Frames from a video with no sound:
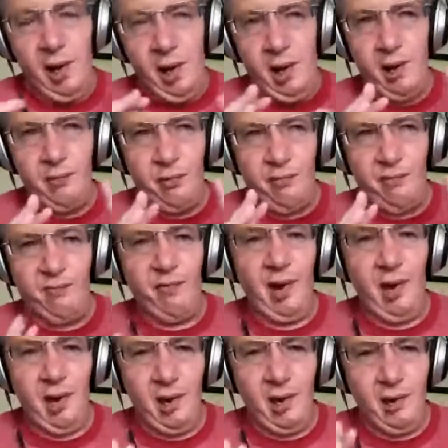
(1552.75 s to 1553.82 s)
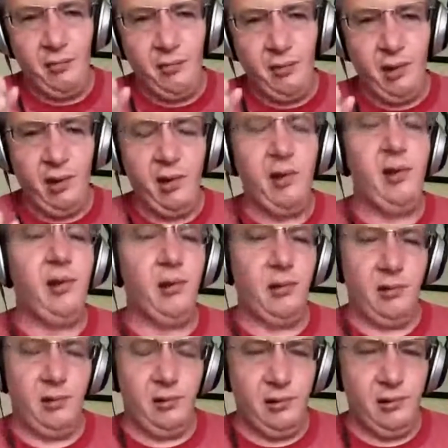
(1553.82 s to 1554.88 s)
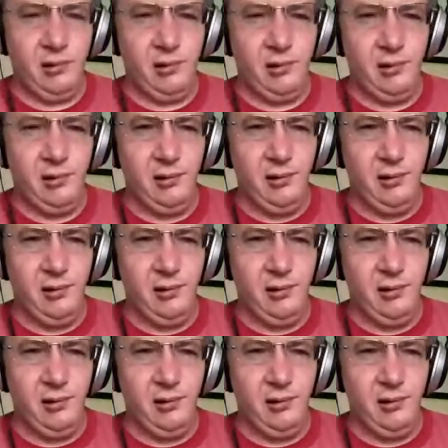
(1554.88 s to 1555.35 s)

And for 5 years,